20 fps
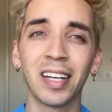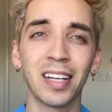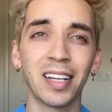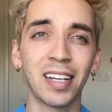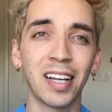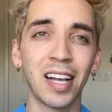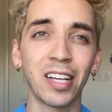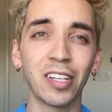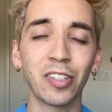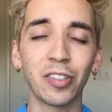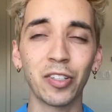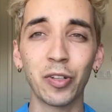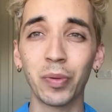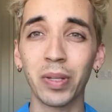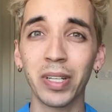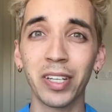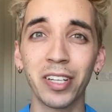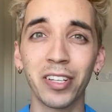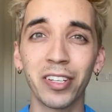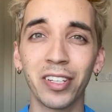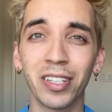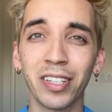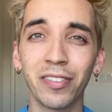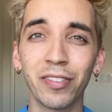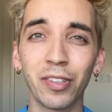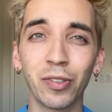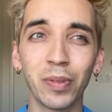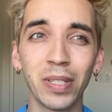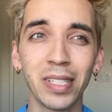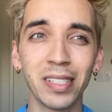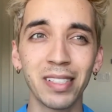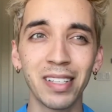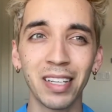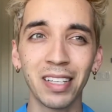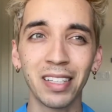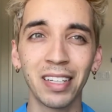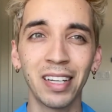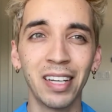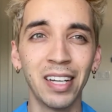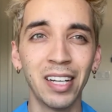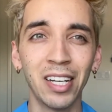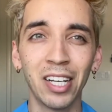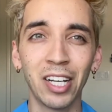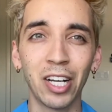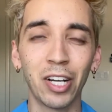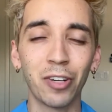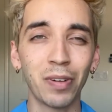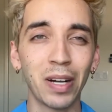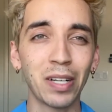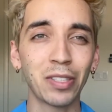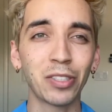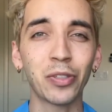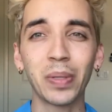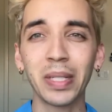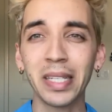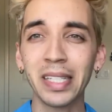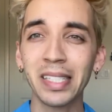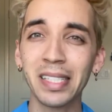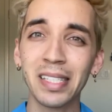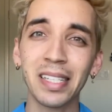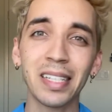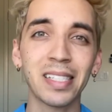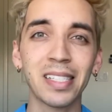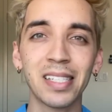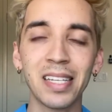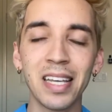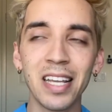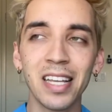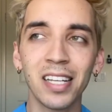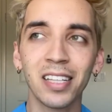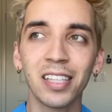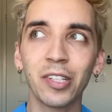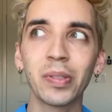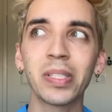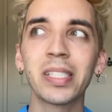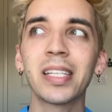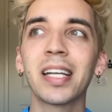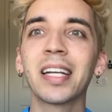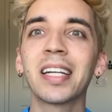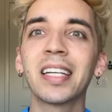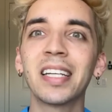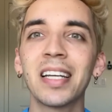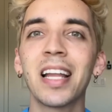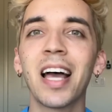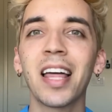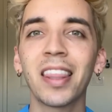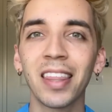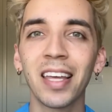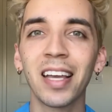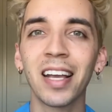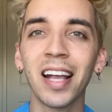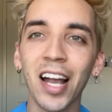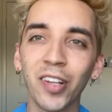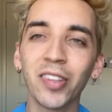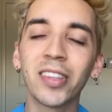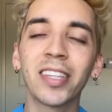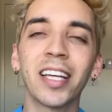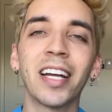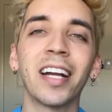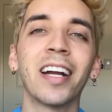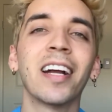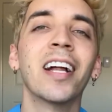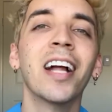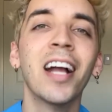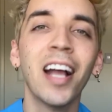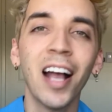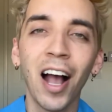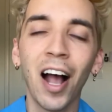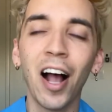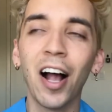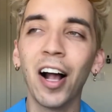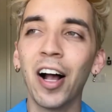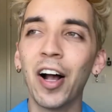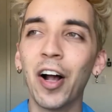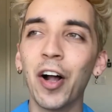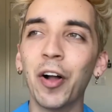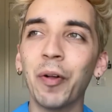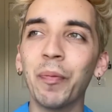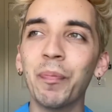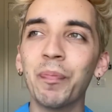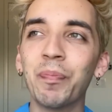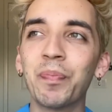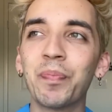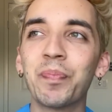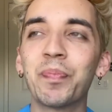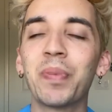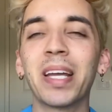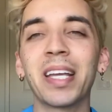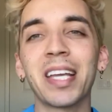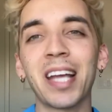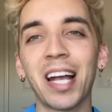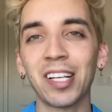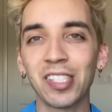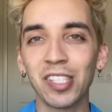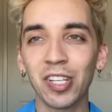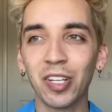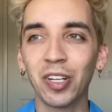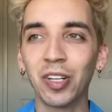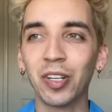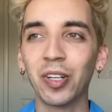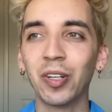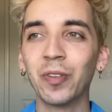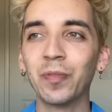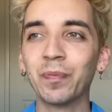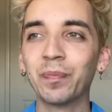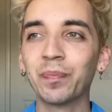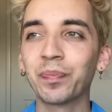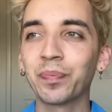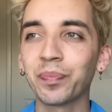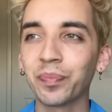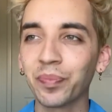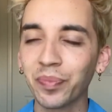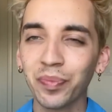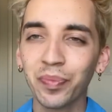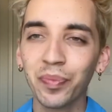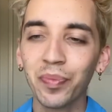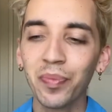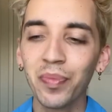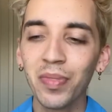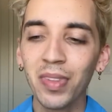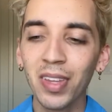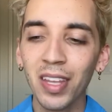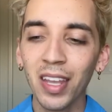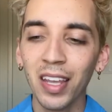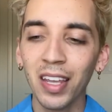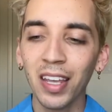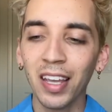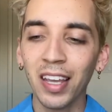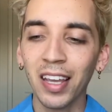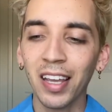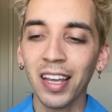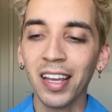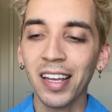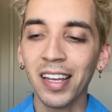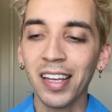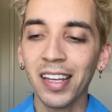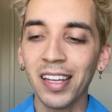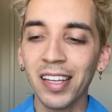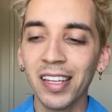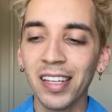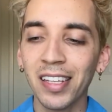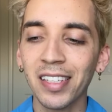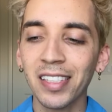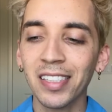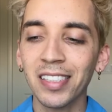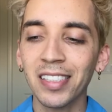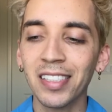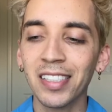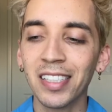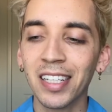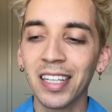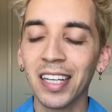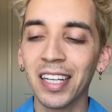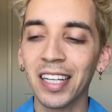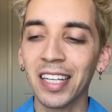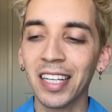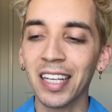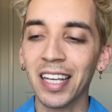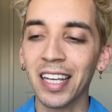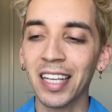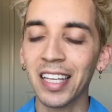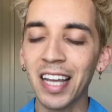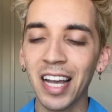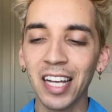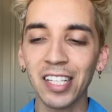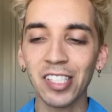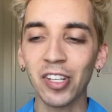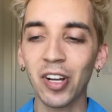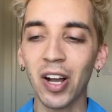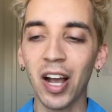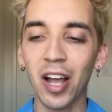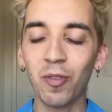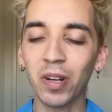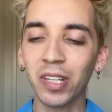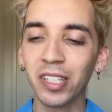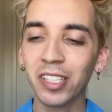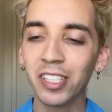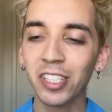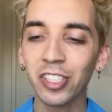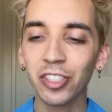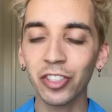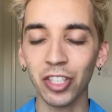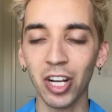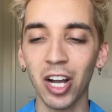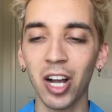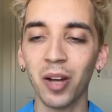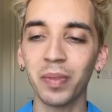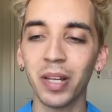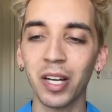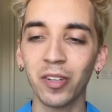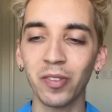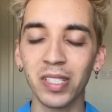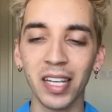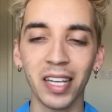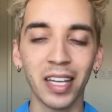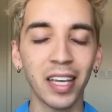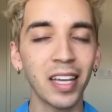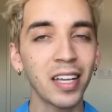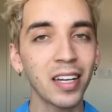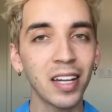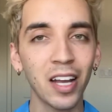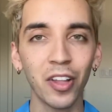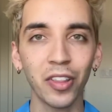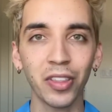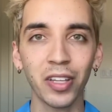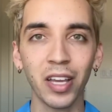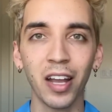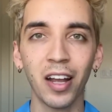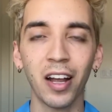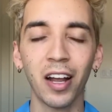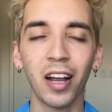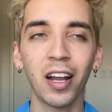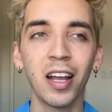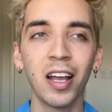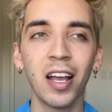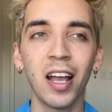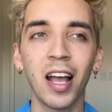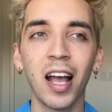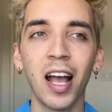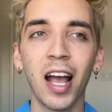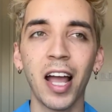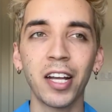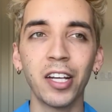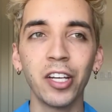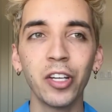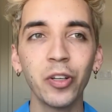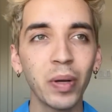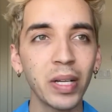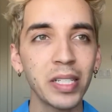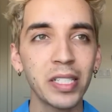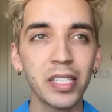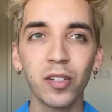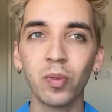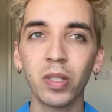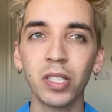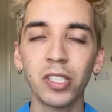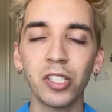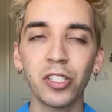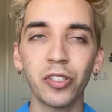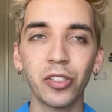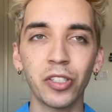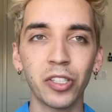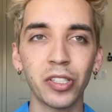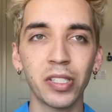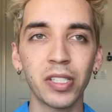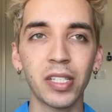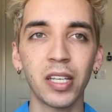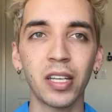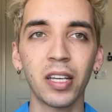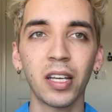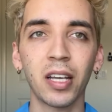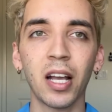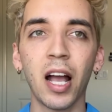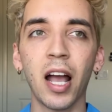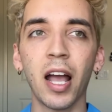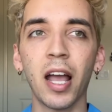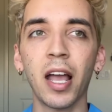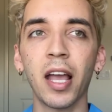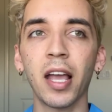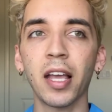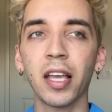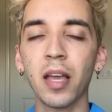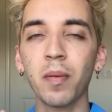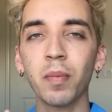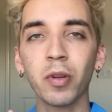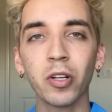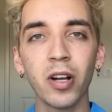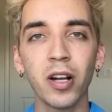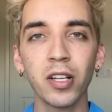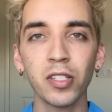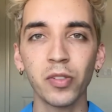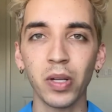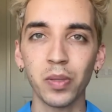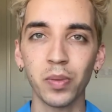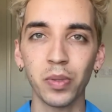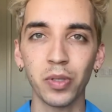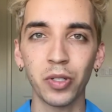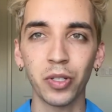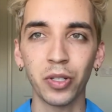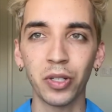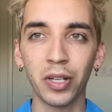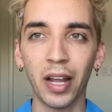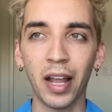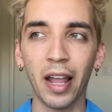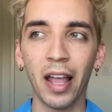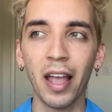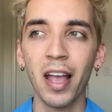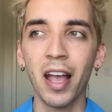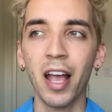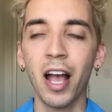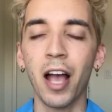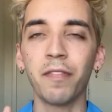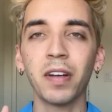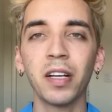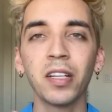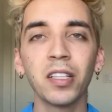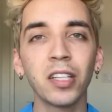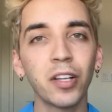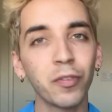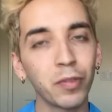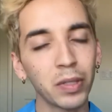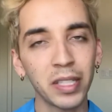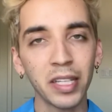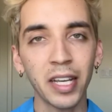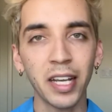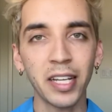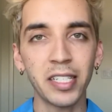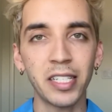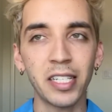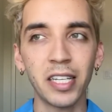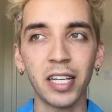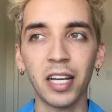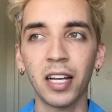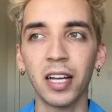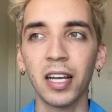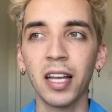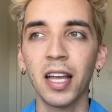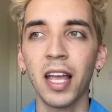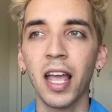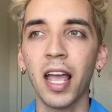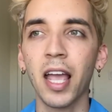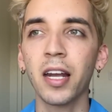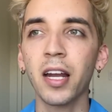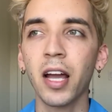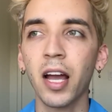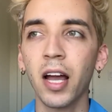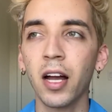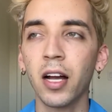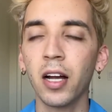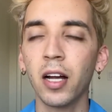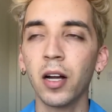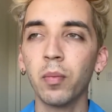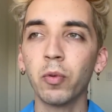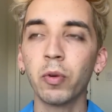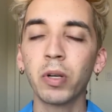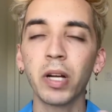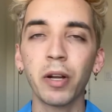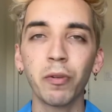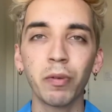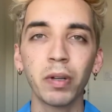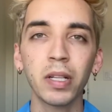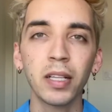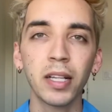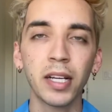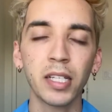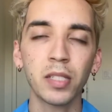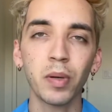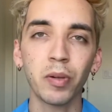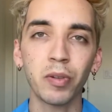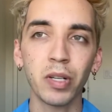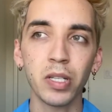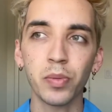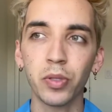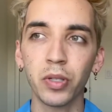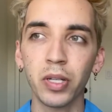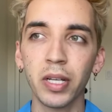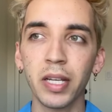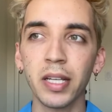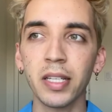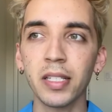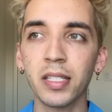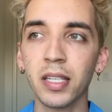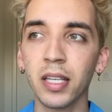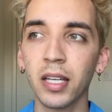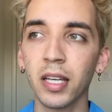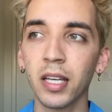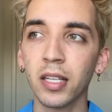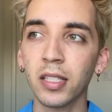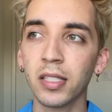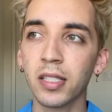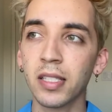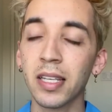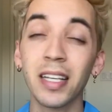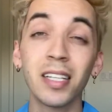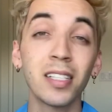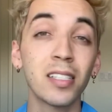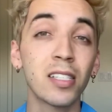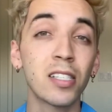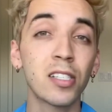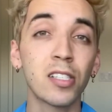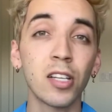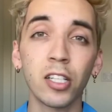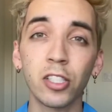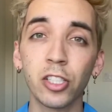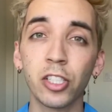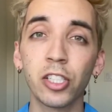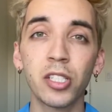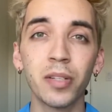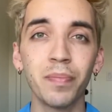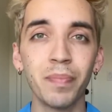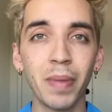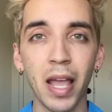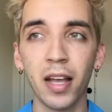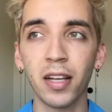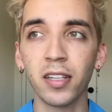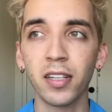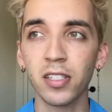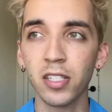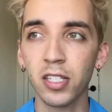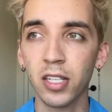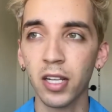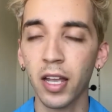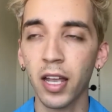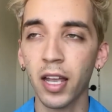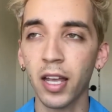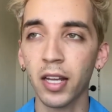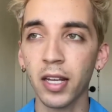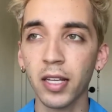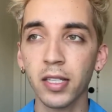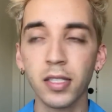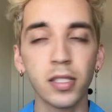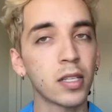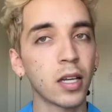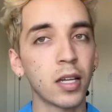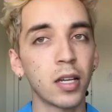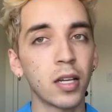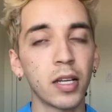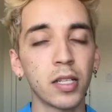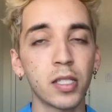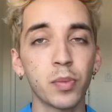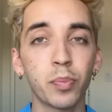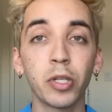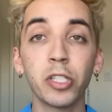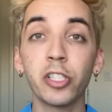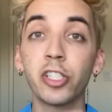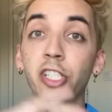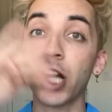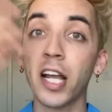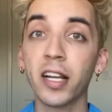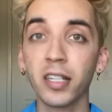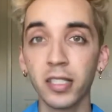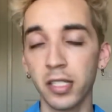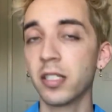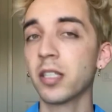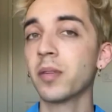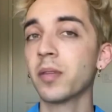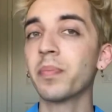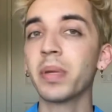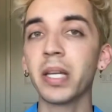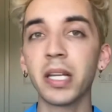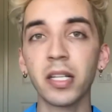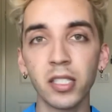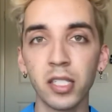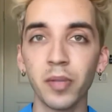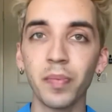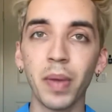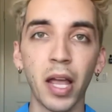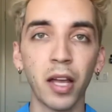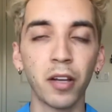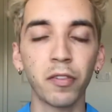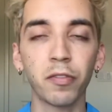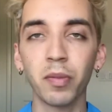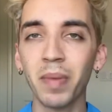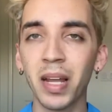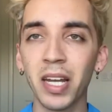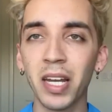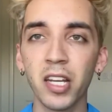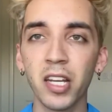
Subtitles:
I don't know what year it even was, around 2016, there was nothing out there. But yeah, so I wanted a job that was in healthcare. I knew I didn't want to do nursing. I came across respiratory. I fell in love with the idea. And what I really liked about respiratory is it's in such demand, and it's projected to be in demand for many